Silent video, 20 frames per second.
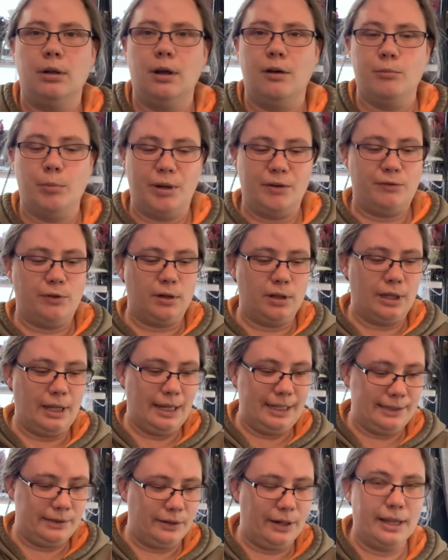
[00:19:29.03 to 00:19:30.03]
Of my
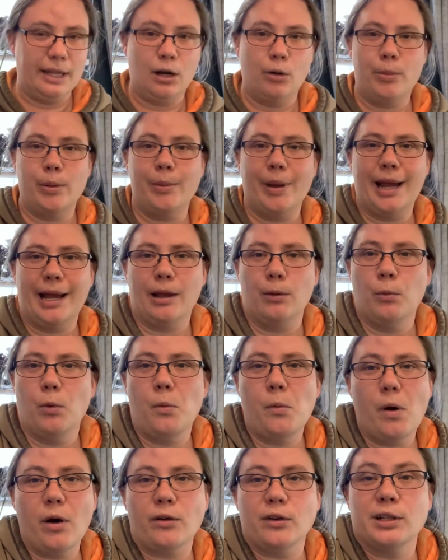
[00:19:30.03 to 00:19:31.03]
fertilizer, and then I'll be back and
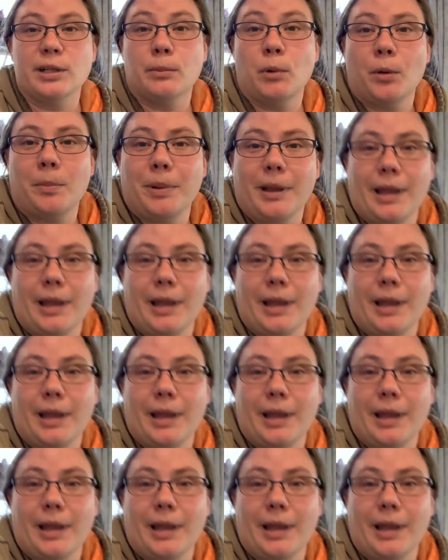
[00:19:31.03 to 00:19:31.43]
we'll water some more